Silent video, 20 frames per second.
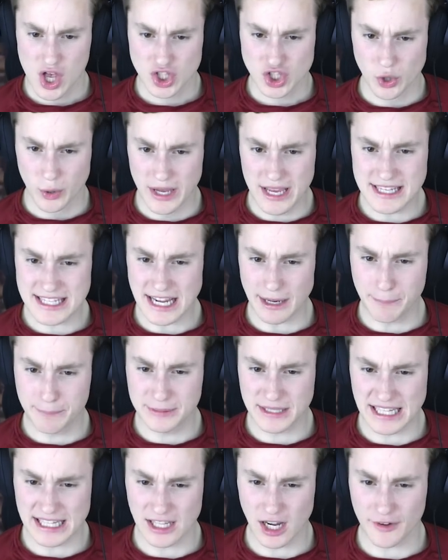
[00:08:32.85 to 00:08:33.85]
So he's
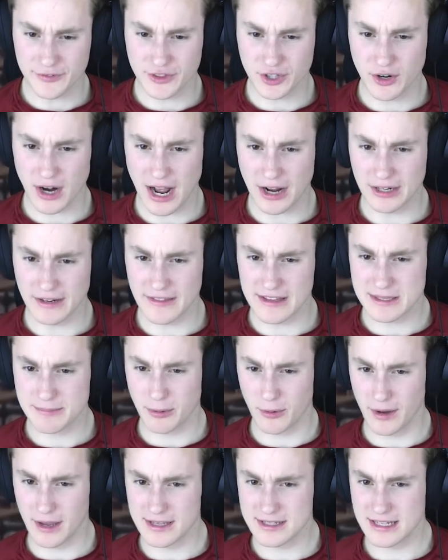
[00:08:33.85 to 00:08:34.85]
completely off the ground at this
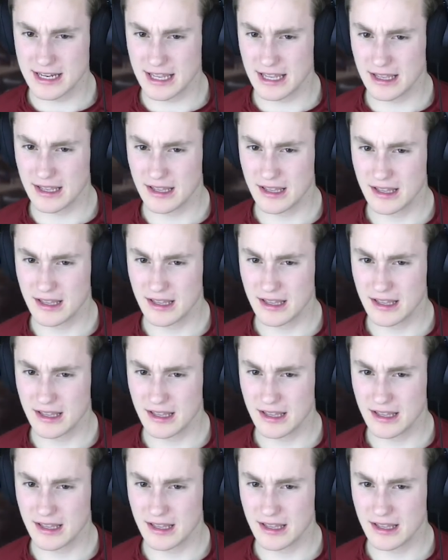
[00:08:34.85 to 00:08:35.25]
point, isn't he?